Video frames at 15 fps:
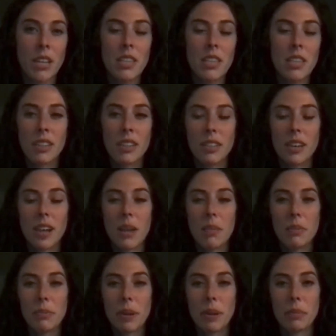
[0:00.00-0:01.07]
Yeah, I
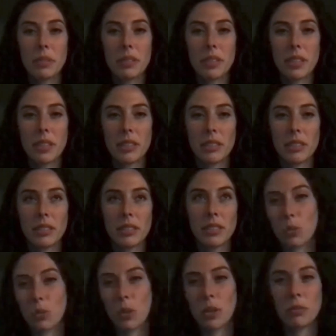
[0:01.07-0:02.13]
would probably say
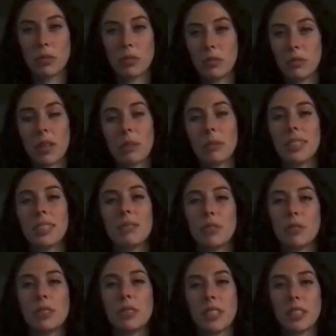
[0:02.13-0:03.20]
12, I would say
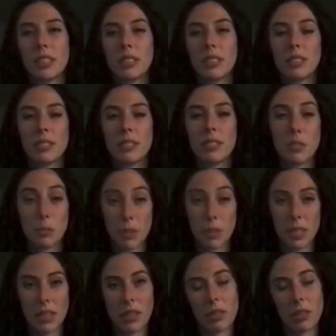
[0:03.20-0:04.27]
15 different
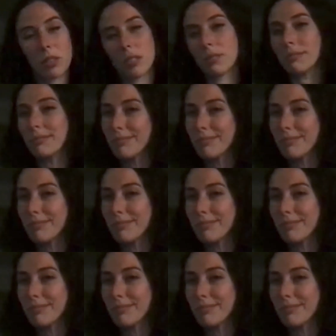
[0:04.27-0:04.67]
materials.